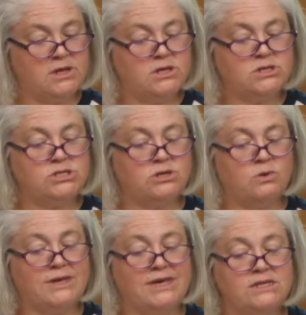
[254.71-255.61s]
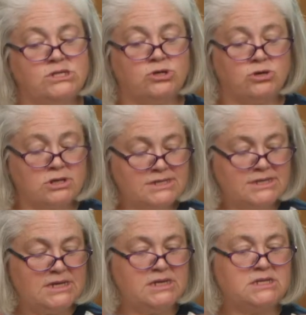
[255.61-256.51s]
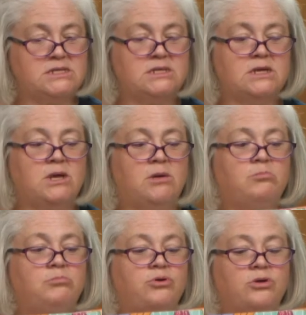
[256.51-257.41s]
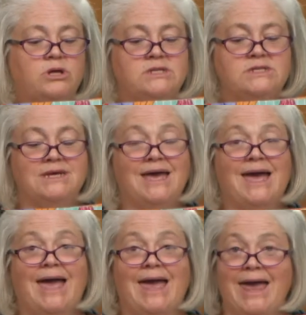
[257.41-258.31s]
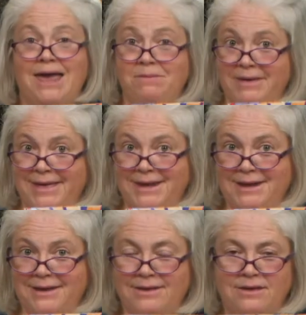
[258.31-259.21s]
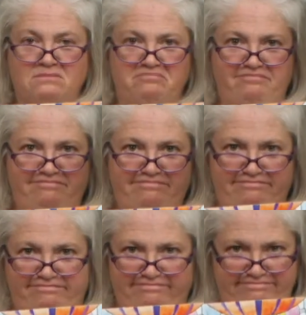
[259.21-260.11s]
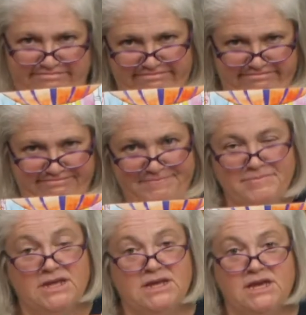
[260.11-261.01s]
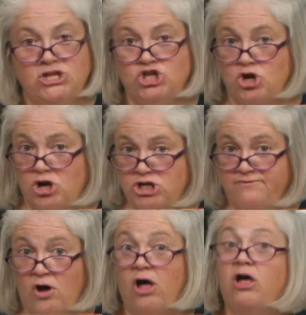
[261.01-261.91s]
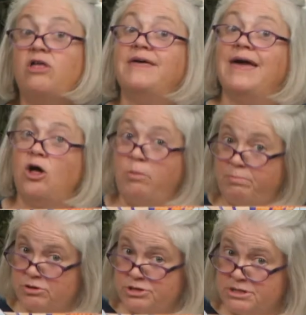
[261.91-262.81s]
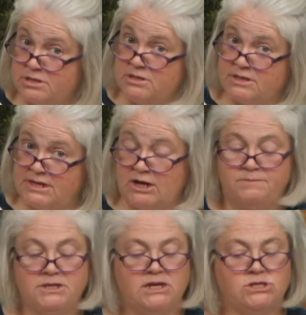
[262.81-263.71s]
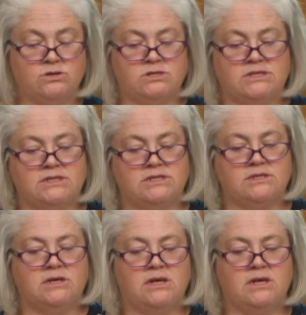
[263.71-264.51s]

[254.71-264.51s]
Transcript: So King Xerxes put Haman in charge of all the helpers that helped King Xerxes.